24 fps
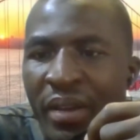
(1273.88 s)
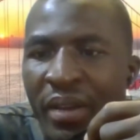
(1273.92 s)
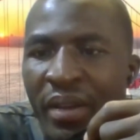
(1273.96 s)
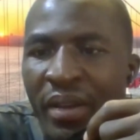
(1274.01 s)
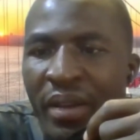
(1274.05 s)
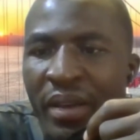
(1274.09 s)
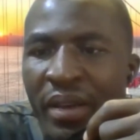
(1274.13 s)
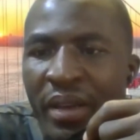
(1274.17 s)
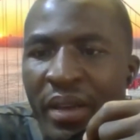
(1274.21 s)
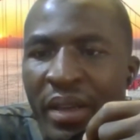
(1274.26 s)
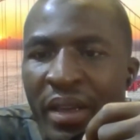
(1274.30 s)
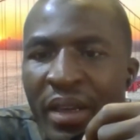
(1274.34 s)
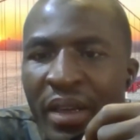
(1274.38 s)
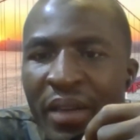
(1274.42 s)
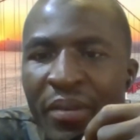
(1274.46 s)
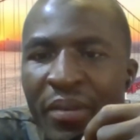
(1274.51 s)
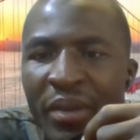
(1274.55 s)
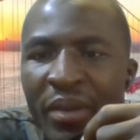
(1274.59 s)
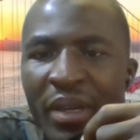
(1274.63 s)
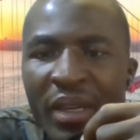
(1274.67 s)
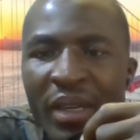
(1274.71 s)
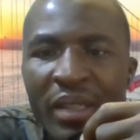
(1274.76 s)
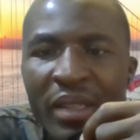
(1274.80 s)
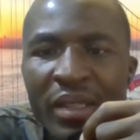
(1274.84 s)
they are
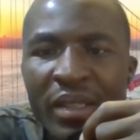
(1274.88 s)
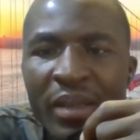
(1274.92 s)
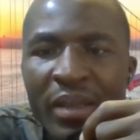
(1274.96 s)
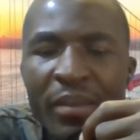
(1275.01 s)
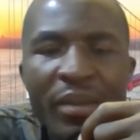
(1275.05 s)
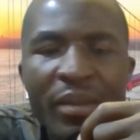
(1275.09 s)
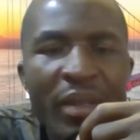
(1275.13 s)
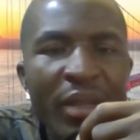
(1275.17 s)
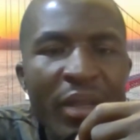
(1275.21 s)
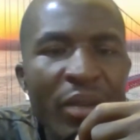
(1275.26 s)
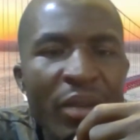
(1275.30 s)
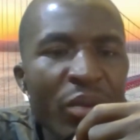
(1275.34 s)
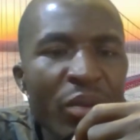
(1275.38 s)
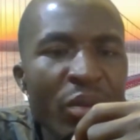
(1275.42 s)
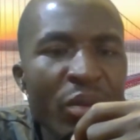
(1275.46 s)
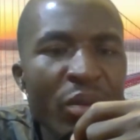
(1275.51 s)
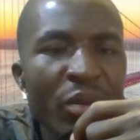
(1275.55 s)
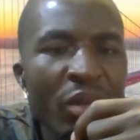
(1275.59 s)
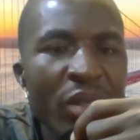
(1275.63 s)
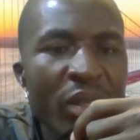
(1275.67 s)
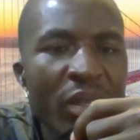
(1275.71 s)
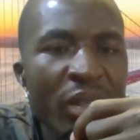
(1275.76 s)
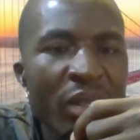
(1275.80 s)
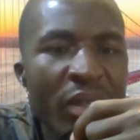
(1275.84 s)
being accepted or
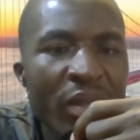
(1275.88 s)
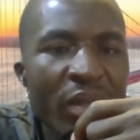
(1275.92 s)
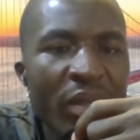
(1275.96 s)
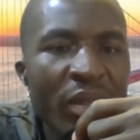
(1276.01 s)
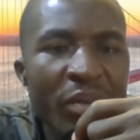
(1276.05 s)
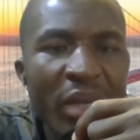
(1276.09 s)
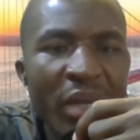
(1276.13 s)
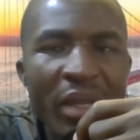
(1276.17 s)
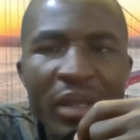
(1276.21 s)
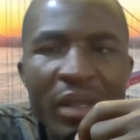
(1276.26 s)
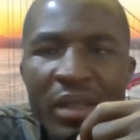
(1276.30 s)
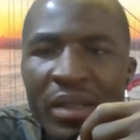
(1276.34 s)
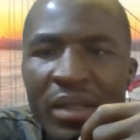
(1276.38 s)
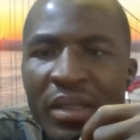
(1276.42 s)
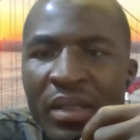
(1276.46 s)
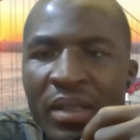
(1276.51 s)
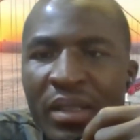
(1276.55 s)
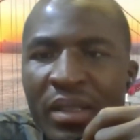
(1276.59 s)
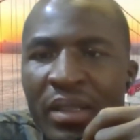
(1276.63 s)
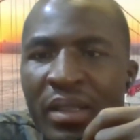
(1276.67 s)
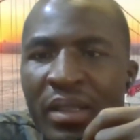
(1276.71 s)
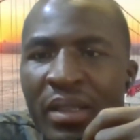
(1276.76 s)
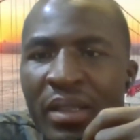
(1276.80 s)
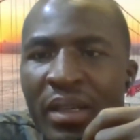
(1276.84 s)
not. But
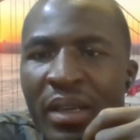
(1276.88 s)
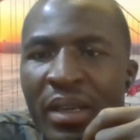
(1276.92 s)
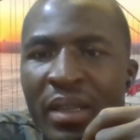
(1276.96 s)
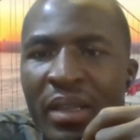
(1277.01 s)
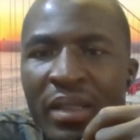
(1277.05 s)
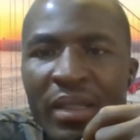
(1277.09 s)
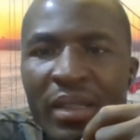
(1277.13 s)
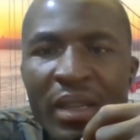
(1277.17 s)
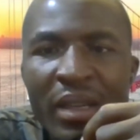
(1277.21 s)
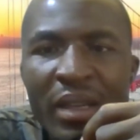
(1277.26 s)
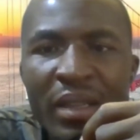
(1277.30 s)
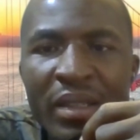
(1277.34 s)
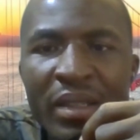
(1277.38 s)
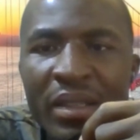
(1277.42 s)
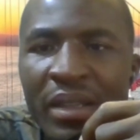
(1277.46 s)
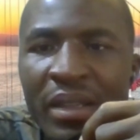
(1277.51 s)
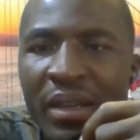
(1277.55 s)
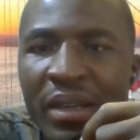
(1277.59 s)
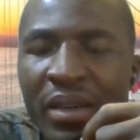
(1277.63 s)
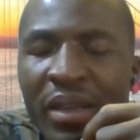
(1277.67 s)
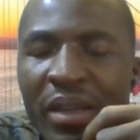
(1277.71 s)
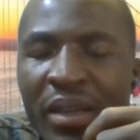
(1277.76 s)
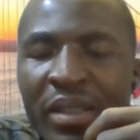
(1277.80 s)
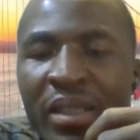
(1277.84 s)
as
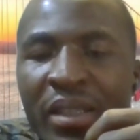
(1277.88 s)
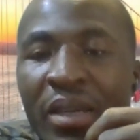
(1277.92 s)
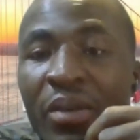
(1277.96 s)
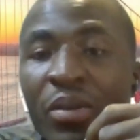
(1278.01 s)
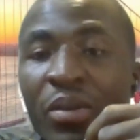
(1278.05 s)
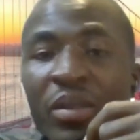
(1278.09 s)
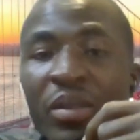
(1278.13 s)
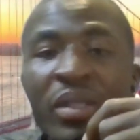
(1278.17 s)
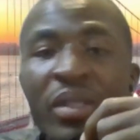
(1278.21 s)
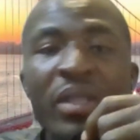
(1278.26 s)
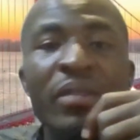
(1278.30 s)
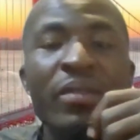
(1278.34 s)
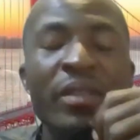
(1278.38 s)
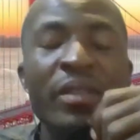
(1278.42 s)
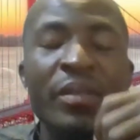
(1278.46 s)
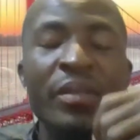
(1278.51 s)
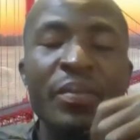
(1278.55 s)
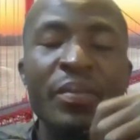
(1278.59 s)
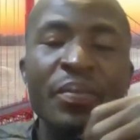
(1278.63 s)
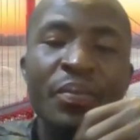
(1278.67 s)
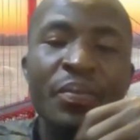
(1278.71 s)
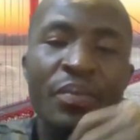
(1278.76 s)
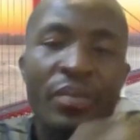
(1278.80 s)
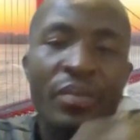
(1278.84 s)
the rundown was
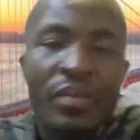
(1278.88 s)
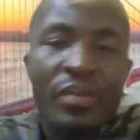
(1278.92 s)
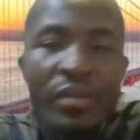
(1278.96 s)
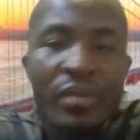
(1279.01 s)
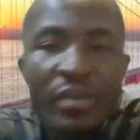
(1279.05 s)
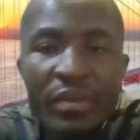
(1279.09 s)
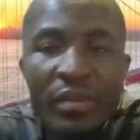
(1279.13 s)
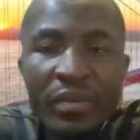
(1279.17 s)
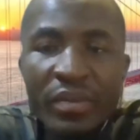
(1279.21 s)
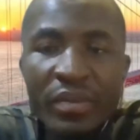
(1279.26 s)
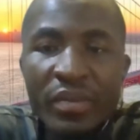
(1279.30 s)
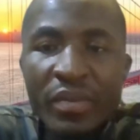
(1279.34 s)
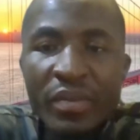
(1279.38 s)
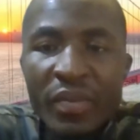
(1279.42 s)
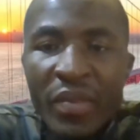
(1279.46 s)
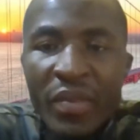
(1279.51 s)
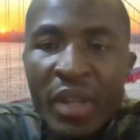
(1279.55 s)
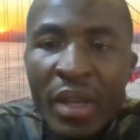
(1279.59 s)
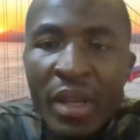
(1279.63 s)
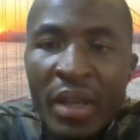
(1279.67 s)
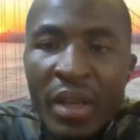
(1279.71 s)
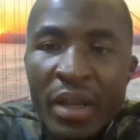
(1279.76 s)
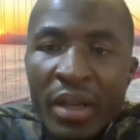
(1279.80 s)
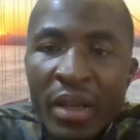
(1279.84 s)
given,
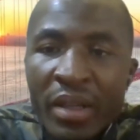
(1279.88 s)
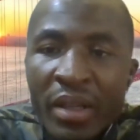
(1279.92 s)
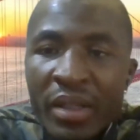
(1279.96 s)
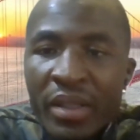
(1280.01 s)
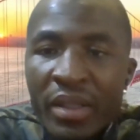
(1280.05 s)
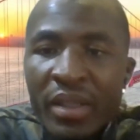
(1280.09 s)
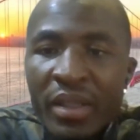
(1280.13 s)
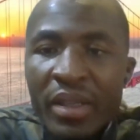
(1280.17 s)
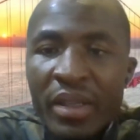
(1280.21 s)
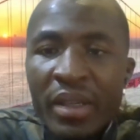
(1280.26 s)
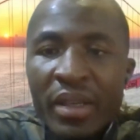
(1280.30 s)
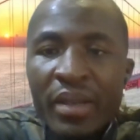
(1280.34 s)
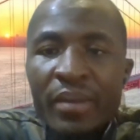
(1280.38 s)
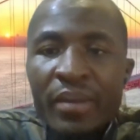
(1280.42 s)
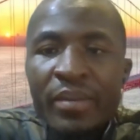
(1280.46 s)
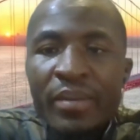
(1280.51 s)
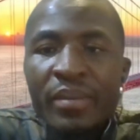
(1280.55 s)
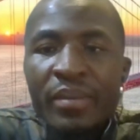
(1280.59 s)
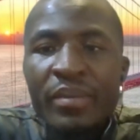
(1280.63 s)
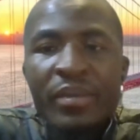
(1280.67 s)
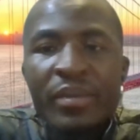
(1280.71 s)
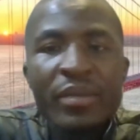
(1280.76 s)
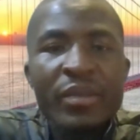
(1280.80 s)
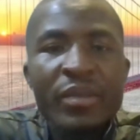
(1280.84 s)

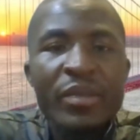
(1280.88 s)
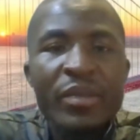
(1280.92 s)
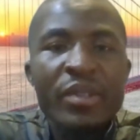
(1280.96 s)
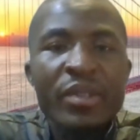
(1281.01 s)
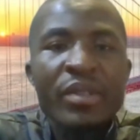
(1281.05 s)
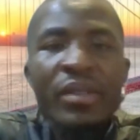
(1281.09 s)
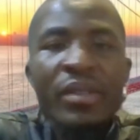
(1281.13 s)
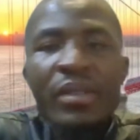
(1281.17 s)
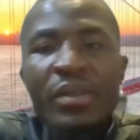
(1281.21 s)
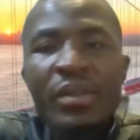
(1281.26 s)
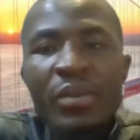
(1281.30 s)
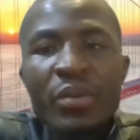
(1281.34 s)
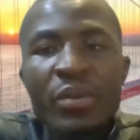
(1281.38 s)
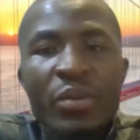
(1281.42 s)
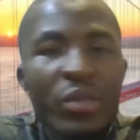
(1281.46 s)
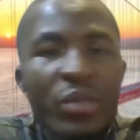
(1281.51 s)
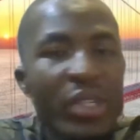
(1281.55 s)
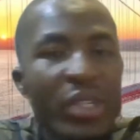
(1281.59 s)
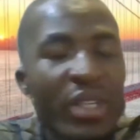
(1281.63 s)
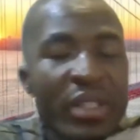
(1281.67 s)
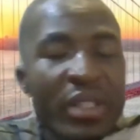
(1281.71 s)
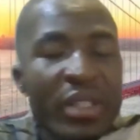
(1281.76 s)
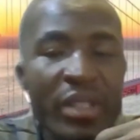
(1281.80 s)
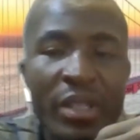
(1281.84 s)
um, we'll
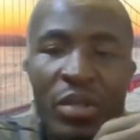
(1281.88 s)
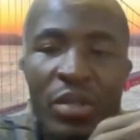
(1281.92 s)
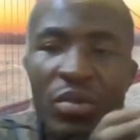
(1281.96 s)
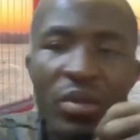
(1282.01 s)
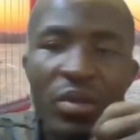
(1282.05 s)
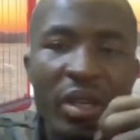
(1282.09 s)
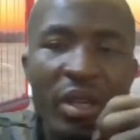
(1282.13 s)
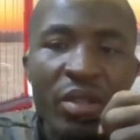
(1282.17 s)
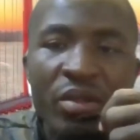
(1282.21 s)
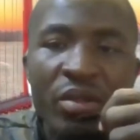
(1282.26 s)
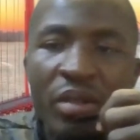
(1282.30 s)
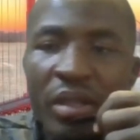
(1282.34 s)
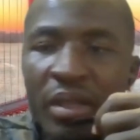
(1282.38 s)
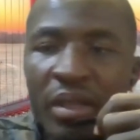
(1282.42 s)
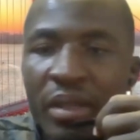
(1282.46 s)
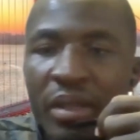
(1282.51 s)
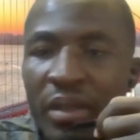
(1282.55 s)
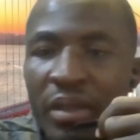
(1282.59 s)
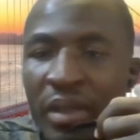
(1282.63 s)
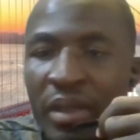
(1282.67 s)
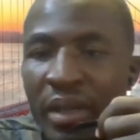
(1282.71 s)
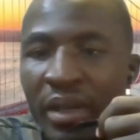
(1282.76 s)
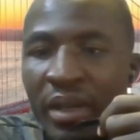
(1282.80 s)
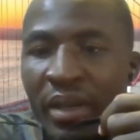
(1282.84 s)
just stick to actually
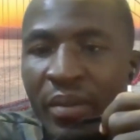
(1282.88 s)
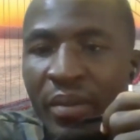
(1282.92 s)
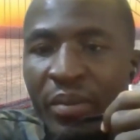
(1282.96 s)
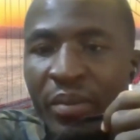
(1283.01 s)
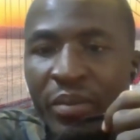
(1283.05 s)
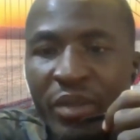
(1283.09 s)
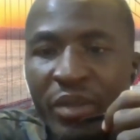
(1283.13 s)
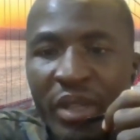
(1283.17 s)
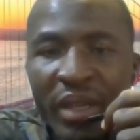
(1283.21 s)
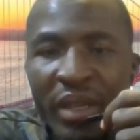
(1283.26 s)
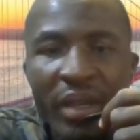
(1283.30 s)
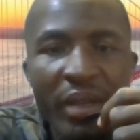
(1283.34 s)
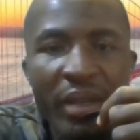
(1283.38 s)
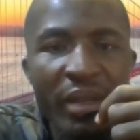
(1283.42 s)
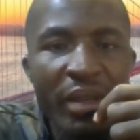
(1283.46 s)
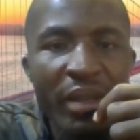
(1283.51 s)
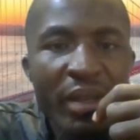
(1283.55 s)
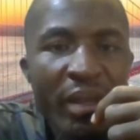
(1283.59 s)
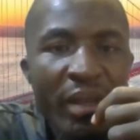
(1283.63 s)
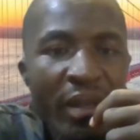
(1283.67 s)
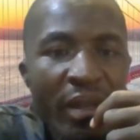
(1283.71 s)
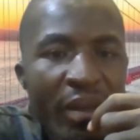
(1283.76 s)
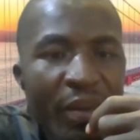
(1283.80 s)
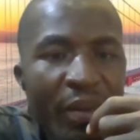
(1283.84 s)

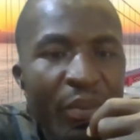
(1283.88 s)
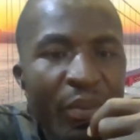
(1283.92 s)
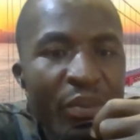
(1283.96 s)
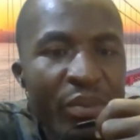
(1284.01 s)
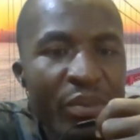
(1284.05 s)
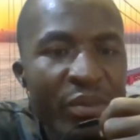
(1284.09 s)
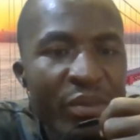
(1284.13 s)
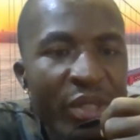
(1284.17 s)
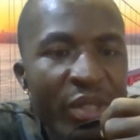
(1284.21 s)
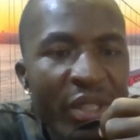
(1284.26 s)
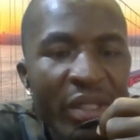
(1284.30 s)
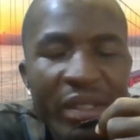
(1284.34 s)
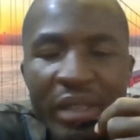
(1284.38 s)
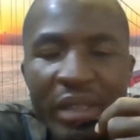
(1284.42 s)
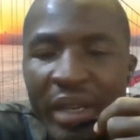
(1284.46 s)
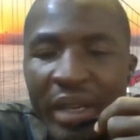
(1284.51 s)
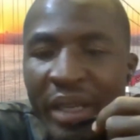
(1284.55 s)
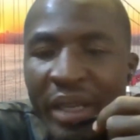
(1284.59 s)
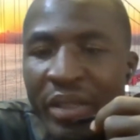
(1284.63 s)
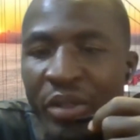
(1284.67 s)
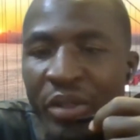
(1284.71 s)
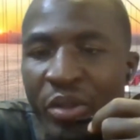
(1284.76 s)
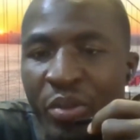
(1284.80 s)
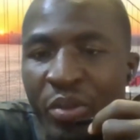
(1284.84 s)
the
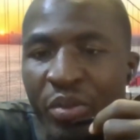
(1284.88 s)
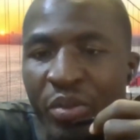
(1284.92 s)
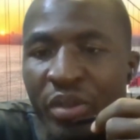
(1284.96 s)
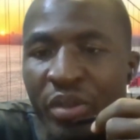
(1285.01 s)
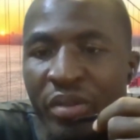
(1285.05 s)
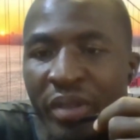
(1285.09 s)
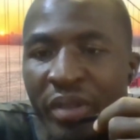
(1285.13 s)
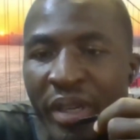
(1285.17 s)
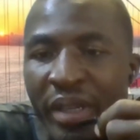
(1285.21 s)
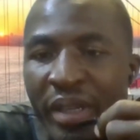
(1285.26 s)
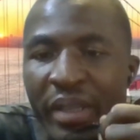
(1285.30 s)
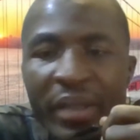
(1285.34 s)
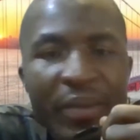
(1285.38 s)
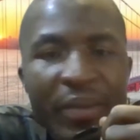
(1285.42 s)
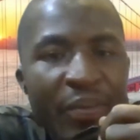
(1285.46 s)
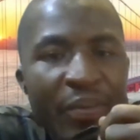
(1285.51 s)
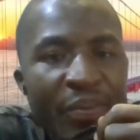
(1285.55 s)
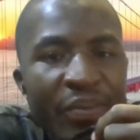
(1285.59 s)
insights you provided.